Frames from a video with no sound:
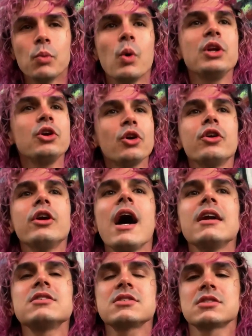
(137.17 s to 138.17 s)
When you're
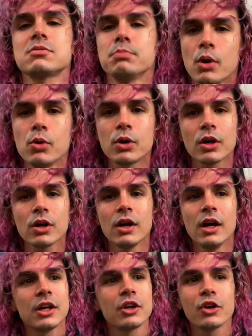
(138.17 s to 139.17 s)
not a smoker,
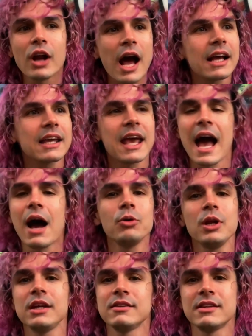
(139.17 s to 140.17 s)
you're not
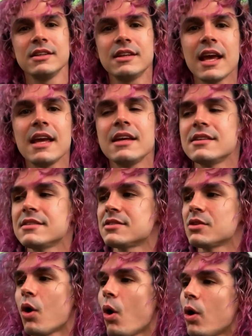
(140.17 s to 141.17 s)
counting the
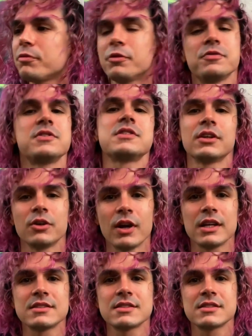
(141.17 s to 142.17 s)
days off of
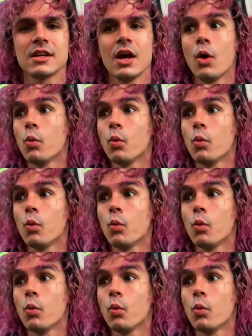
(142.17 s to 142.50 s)
cigarettes.